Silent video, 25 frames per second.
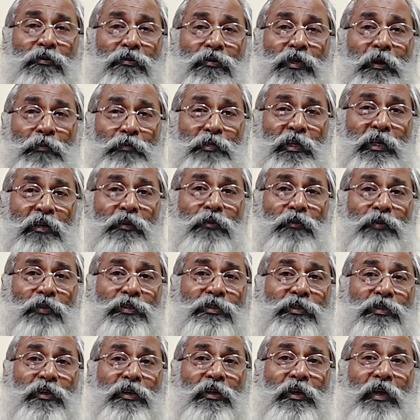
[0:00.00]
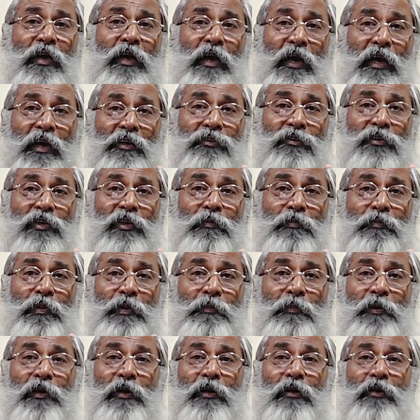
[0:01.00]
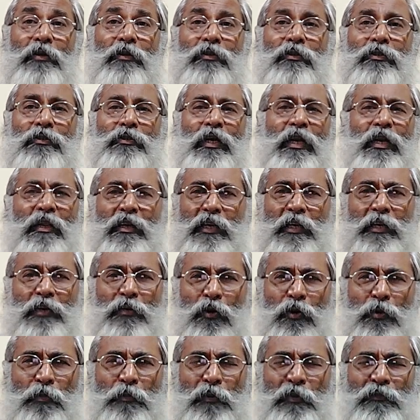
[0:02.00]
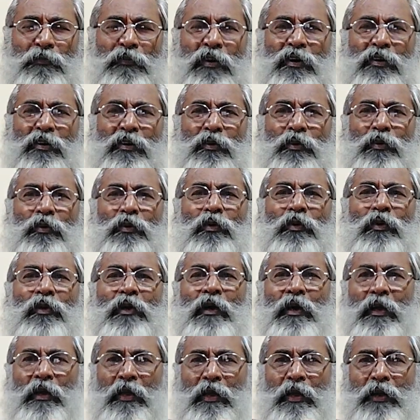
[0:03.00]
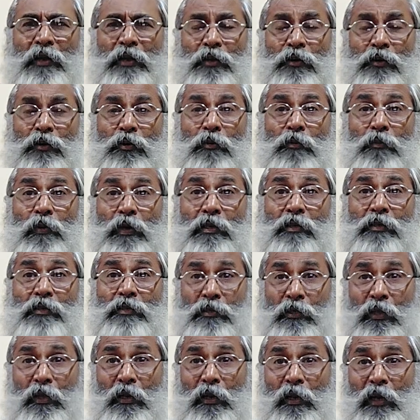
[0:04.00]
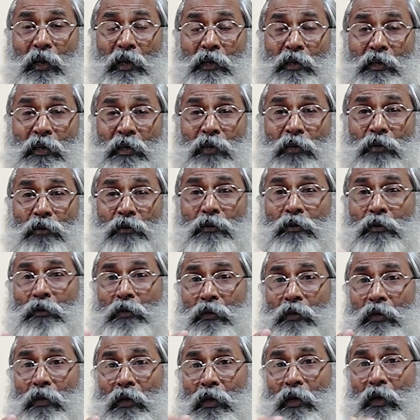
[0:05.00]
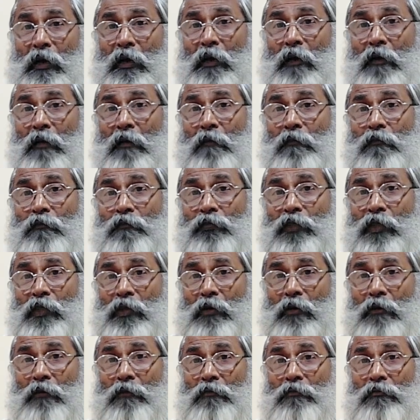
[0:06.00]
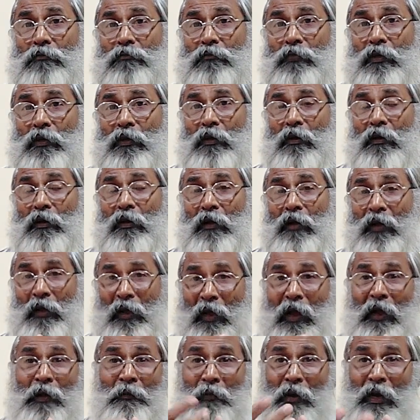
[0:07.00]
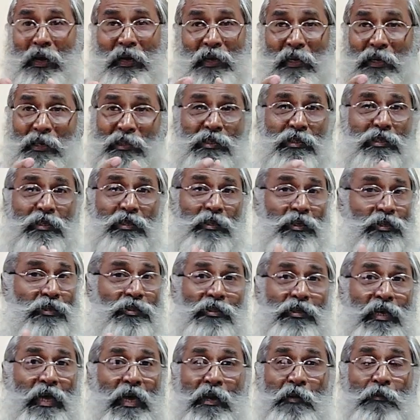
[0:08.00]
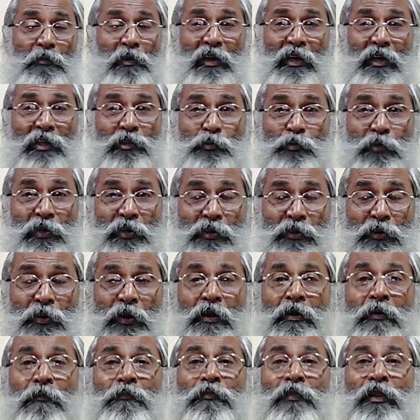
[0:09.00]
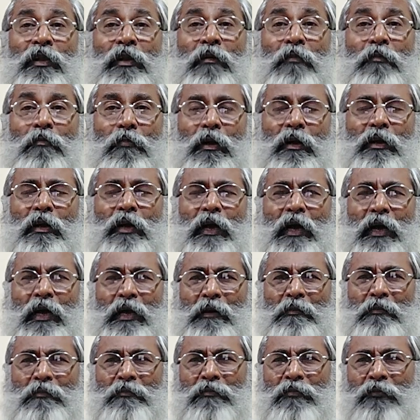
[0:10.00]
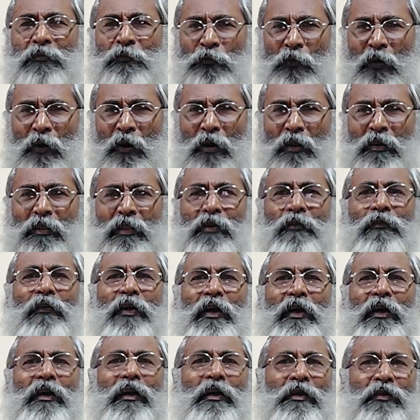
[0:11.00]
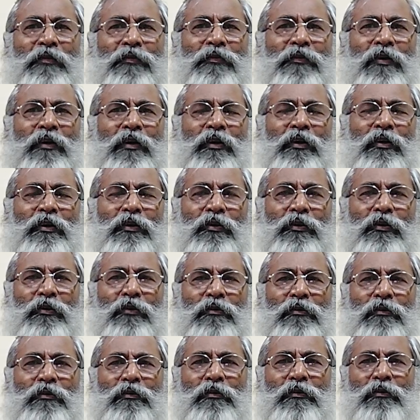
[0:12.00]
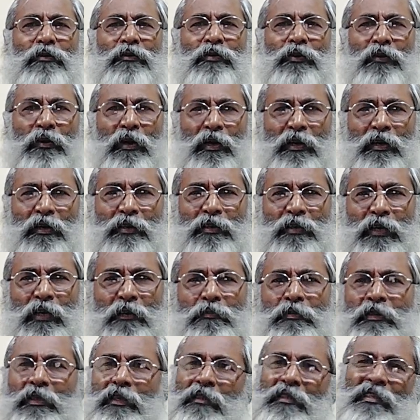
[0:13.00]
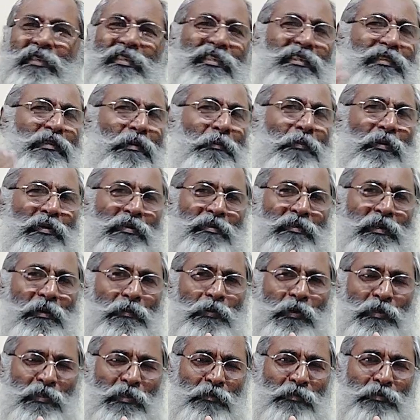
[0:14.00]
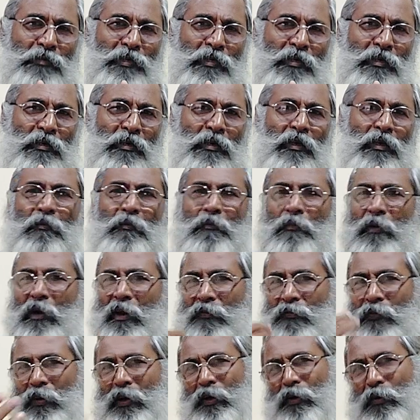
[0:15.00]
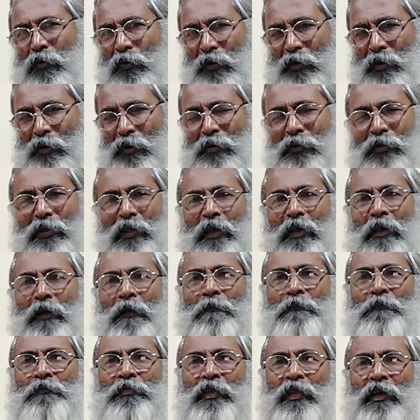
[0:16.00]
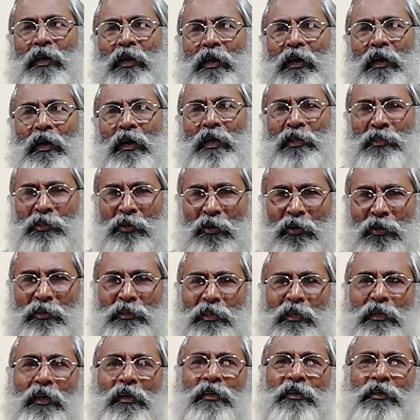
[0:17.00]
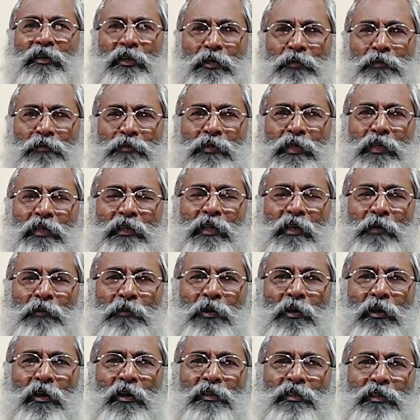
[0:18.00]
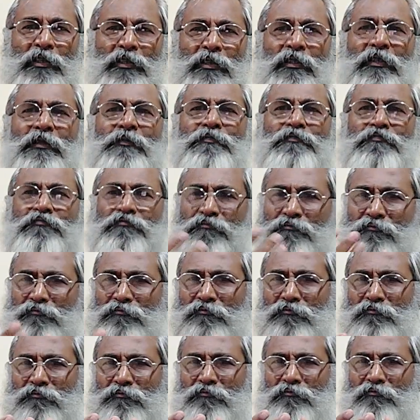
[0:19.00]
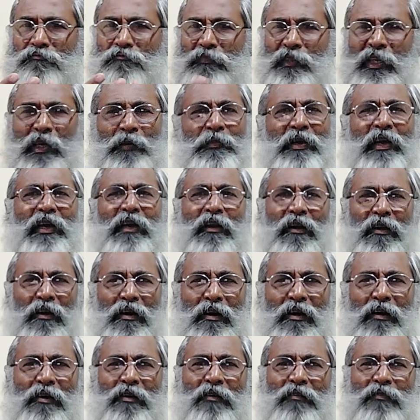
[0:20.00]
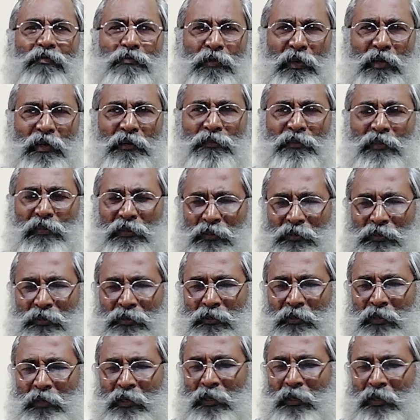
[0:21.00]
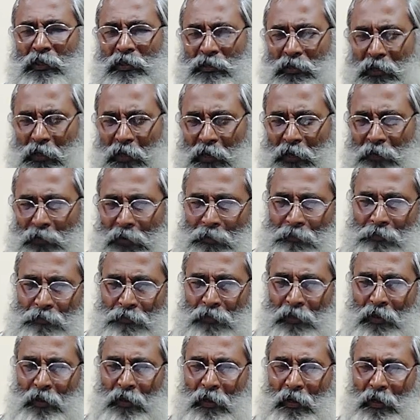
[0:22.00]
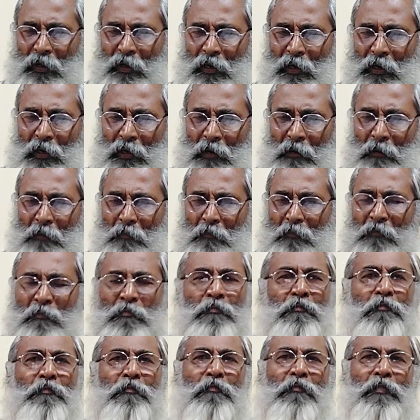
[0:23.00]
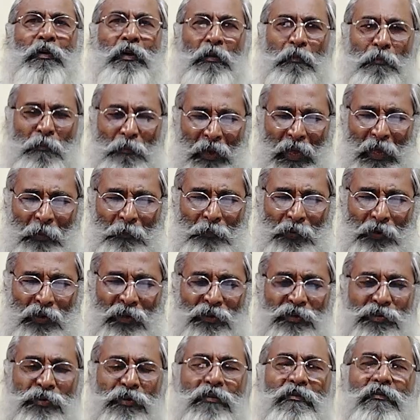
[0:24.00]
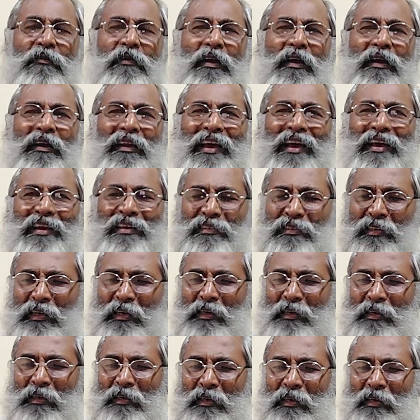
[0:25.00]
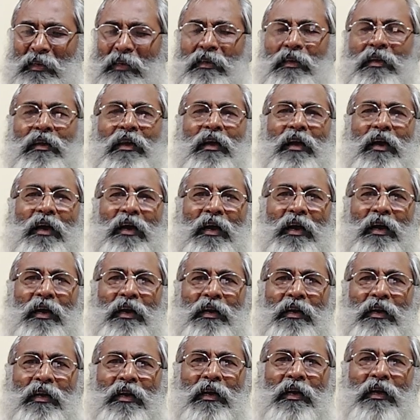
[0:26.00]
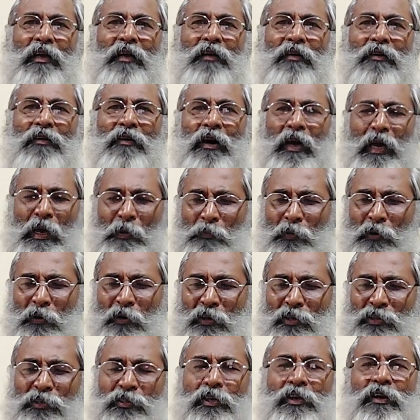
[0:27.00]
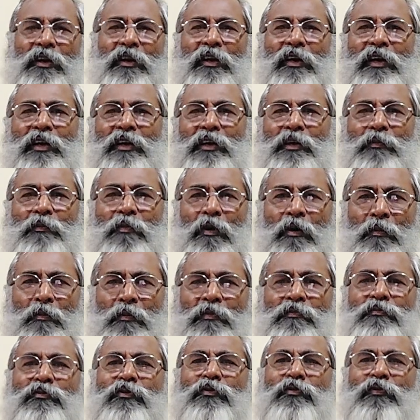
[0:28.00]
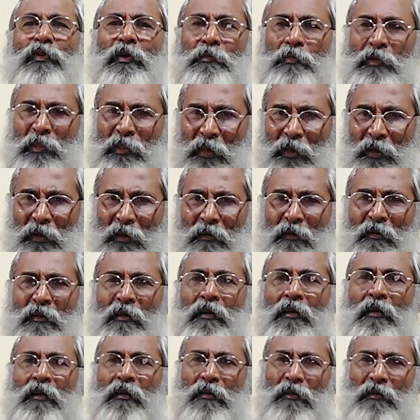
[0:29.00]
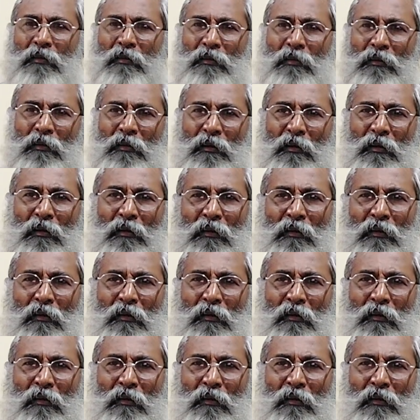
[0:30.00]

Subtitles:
subject which actually people suddenly don't prefer to get into, but still I'll tell you, you know, I'm against this animal husbandry, but I am for the wildlife. You should understand. See, this is a personal perception. But if I go into the astrological terms and terminologies, they make a lot of money in this. So anyway, palpitation and anxiety and you know, hypertension related problems will be there in